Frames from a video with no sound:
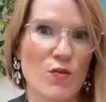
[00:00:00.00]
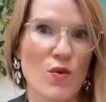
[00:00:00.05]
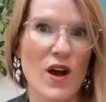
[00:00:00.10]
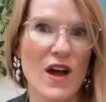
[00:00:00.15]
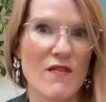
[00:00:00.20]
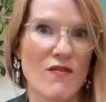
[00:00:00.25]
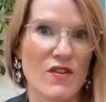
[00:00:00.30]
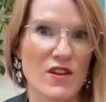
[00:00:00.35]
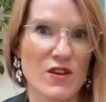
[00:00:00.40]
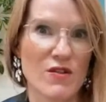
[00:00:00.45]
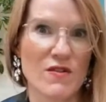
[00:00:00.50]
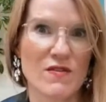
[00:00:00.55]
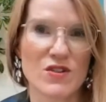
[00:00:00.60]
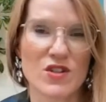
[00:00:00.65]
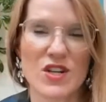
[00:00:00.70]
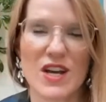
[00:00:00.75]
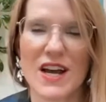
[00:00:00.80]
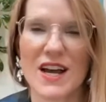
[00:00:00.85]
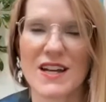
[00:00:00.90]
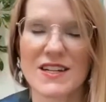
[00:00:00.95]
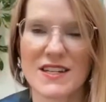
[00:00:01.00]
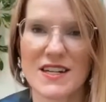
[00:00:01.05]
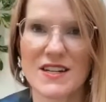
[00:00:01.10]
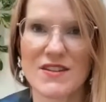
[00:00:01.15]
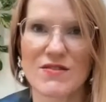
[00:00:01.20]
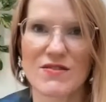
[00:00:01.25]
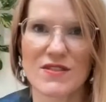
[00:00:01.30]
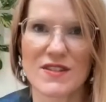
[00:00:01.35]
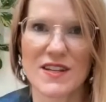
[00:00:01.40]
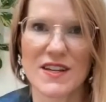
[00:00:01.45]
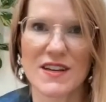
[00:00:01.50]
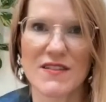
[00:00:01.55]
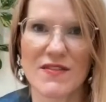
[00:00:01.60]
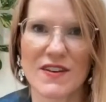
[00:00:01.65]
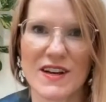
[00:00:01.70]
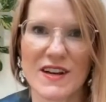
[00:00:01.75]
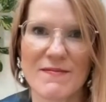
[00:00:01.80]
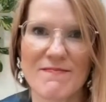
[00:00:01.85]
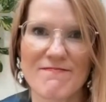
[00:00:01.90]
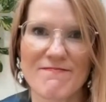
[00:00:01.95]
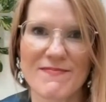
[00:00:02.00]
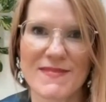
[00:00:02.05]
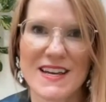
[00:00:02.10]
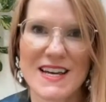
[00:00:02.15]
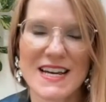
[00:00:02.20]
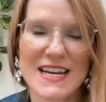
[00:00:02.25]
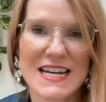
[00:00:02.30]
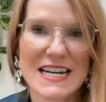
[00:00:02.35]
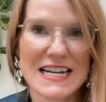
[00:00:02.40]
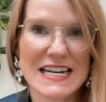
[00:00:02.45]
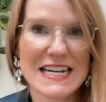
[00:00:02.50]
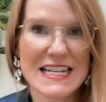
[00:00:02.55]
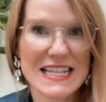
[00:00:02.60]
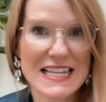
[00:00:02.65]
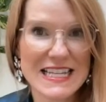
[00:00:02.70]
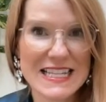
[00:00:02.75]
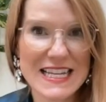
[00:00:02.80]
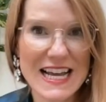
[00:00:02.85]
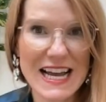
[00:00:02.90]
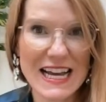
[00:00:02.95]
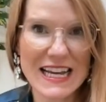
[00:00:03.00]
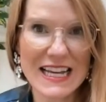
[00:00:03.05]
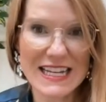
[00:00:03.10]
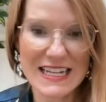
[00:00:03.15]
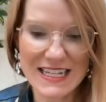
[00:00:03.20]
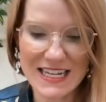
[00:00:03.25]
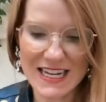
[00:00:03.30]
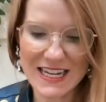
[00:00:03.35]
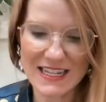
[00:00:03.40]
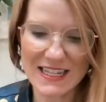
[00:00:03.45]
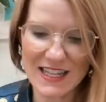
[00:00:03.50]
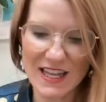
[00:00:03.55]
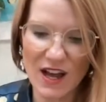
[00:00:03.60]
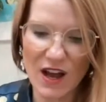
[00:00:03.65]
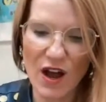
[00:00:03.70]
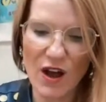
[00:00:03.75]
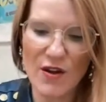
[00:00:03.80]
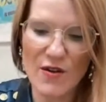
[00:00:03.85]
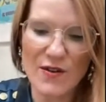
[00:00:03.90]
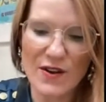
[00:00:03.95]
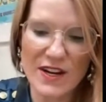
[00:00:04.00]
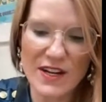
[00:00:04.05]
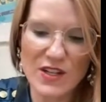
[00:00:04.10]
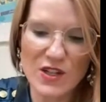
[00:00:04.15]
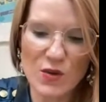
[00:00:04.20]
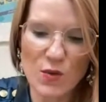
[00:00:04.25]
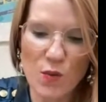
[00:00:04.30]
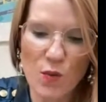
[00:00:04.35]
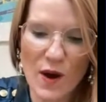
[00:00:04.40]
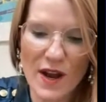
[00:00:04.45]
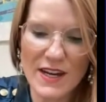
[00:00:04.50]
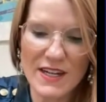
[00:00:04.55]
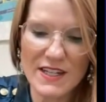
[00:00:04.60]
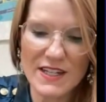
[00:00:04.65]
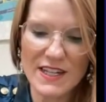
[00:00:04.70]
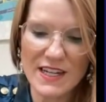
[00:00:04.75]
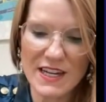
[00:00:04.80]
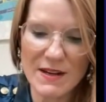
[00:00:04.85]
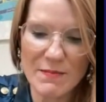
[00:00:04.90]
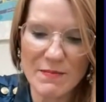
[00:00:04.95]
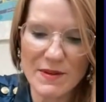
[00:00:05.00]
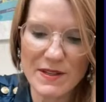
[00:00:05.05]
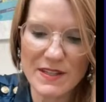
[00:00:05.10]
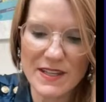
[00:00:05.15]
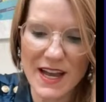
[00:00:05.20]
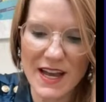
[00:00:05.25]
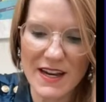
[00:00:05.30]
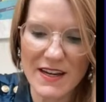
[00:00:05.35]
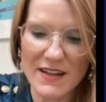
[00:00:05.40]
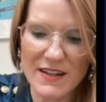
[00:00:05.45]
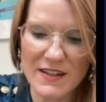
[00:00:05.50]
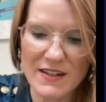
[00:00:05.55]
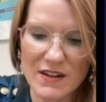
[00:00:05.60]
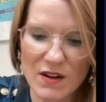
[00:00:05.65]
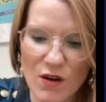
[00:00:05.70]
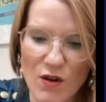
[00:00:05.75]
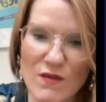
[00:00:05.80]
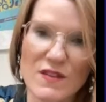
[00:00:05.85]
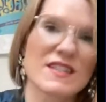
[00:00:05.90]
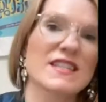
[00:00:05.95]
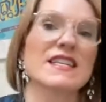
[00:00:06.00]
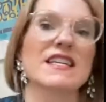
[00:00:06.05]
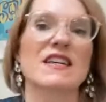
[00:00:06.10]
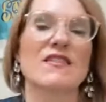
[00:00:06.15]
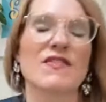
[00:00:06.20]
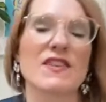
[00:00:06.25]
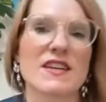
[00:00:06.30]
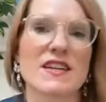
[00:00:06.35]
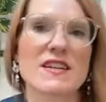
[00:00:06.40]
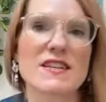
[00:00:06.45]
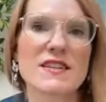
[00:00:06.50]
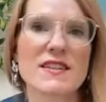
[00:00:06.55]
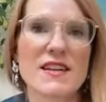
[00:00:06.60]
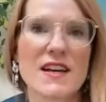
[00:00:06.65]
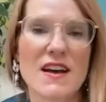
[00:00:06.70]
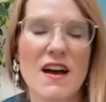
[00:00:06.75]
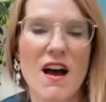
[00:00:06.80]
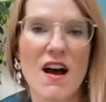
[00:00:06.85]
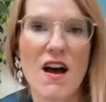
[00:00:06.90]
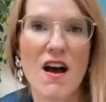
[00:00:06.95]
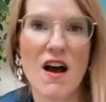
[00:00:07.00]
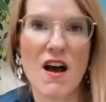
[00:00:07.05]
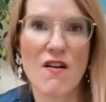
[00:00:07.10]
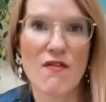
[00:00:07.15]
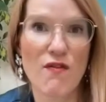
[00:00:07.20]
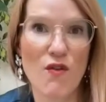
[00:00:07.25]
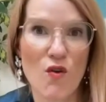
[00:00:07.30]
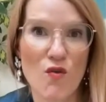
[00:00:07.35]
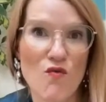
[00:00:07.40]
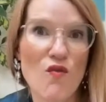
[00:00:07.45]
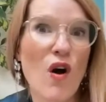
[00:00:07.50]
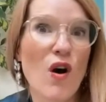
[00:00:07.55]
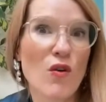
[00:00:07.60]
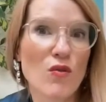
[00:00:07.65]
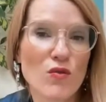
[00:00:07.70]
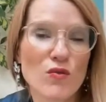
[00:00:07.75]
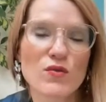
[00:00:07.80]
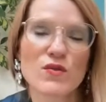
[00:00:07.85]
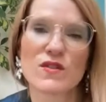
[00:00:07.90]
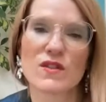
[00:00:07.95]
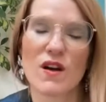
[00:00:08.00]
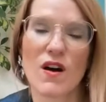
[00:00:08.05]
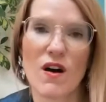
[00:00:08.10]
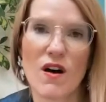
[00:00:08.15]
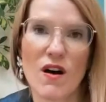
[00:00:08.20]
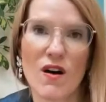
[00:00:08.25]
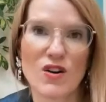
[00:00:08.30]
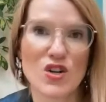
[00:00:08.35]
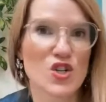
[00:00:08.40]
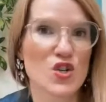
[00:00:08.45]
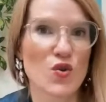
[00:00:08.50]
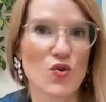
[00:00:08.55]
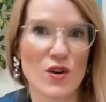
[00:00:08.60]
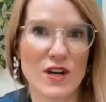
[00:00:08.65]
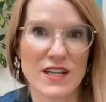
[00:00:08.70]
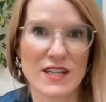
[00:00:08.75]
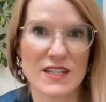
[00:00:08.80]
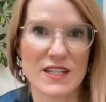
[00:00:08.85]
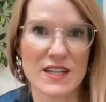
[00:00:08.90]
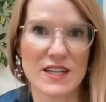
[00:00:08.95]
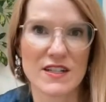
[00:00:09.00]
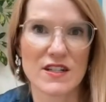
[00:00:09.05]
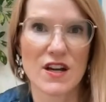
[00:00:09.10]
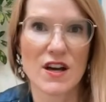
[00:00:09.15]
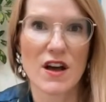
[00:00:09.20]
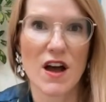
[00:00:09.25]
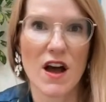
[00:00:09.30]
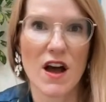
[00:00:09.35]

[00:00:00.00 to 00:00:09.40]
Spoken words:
whatever you have shared in your CV. The second is that only 20% of CVs for roles are shortlisted